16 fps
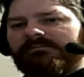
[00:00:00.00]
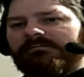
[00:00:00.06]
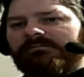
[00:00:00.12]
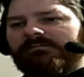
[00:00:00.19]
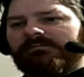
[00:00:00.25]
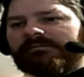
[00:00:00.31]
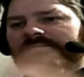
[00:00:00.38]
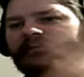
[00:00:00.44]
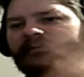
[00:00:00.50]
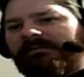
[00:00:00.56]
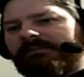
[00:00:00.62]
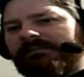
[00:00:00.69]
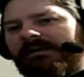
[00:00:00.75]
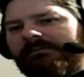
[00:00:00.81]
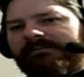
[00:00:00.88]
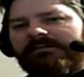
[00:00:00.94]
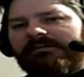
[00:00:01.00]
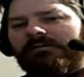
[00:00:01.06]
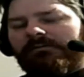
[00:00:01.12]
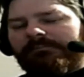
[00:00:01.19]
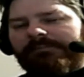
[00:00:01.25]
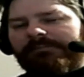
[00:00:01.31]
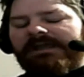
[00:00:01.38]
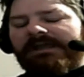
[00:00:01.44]
sometimes I don't
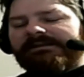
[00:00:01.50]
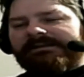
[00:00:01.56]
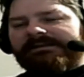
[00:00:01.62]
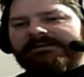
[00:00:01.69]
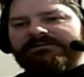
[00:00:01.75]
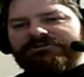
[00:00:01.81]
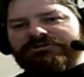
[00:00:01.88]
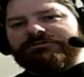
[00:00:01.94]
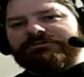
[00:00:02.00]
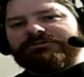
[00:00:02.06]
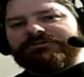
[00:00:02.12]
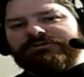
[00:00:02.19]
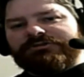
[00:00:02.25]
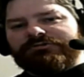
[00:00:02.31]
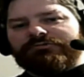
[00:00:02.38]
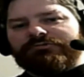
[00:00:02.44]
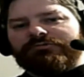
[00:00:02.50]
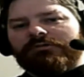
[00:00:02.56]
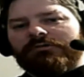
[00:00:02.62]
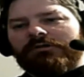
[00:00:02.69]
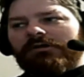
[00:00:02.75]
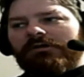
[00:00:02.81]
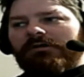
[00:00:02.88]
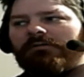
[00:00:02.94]
pay attention to
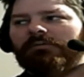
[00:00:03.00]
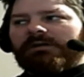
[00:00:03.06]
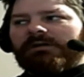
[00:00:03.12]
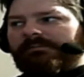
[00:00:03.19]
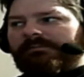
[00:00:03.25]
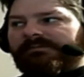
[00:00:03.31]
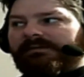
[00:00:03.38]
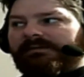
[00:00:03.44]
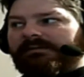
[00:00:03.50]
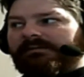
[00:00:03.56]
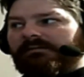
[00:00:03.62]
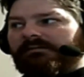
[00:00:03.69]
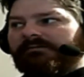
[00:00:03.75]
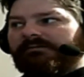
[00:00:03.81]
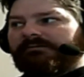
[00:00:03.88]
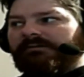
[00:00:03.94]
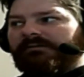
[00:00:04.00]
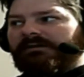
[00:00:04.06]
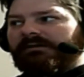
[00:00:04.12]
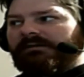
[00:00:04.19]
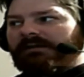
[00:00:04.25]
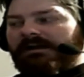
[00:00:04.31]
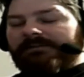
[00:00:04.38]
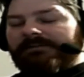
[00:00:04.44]
what I'm seeing on the screen.
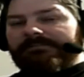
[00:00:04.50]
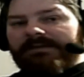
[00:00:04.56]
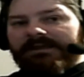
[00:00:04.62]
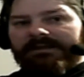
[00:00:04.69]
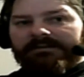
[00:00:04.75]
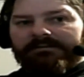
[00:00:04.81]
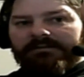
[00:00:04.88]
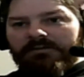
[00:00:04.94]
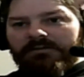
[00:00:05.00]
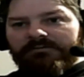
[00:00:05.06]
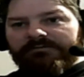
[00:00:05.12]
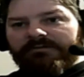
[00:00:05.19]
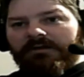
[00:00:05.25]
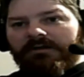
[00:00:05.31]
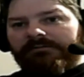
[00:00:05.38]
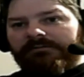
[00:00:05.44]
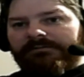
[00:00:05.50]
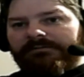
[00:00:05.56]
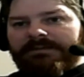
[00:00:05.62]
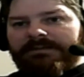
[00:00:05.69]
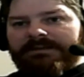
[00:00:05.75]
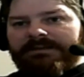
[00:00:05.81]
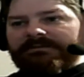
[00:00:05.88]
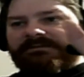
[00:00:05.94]
I may doze off. I may
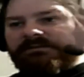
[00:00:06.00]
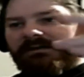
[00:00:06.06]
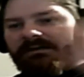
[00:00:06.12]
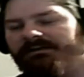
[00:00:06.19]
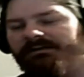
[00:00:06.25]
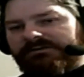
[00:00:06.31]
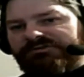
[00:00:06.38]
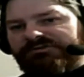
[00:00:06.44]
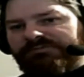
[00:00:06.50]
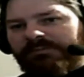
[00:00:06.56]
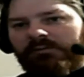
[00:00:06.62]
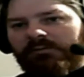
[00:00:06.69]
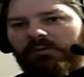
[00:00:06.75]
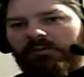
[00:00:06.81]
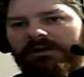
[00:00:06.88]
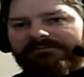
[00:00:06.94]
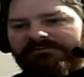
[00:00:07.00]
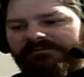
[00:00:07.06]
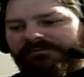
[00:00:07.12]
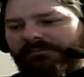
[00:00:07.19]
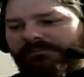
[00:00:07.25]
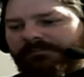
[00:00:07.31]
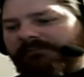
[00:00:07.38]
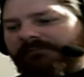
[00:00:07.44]
be talking to my wife or
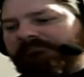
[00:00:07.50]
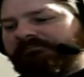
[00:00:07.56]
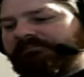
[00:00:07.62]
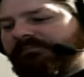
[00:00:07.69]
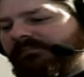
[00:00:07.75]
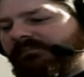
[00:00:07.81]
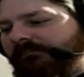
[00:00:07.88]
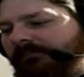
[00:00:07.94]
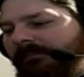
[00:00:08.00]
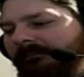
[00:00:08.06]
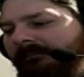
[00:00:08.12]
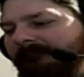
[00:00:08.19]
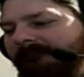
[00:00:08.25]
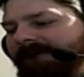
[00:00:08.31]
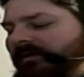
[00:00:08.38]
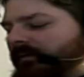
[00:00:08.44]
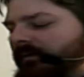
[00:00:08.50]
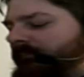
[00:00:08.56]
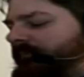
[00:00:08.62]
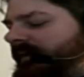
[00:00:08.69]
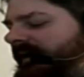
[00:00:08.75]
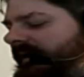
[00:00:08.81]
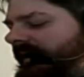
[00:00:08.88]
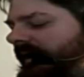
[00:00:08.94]
something.
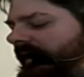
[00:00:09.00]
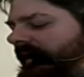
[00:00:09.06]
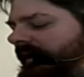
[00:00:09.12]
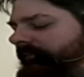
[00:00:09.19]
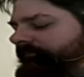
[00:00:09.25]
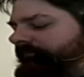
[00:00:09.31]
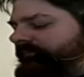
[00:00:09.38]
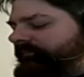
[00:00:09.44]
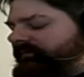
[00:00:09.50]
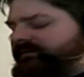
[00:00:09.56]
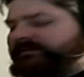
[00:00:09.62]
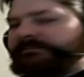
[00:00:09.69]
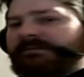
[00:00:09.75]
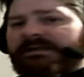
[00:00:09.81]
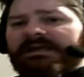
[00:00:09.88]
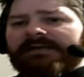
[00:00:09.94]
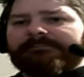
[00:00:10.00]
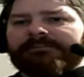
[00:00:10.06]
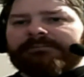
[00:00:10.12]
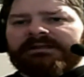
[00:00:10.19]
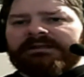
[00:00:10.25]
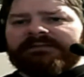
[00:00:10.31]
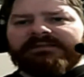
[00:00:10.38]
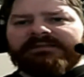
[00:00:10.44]
But to me, I
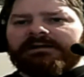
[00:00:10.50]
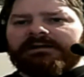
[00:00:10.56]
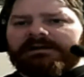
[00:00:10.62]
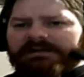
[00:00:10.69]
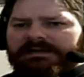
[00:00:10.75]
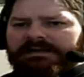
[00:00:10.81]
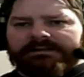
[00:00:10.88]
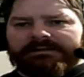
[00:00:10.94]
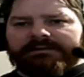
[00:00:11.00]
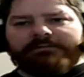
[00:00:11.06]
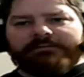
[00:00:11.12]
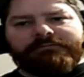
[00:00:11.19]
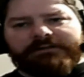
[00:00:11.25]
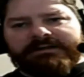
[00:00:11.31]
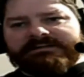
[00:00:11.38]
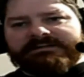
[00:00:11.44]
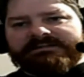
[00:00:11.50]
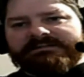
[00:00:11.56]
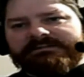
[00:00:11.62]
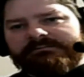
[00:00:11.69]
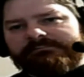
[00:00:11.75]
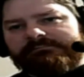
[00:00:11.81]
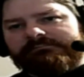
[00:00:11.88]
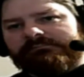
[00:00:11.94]
believe they're an alien race.
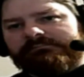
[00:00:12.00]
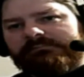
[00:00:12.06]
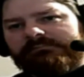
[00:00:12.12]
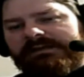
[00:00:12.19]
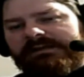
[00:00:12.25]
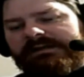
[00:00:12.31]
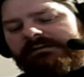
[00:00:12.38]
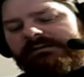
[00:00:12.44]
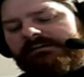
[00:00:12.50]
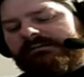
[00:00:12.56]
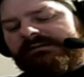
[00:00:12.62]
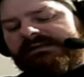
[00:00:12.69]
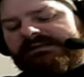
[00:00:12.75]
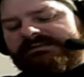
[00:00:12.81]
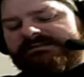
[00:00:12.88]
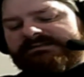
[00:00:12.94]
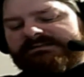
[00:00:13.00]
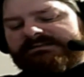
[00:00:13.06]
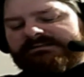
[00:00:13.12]
Now, this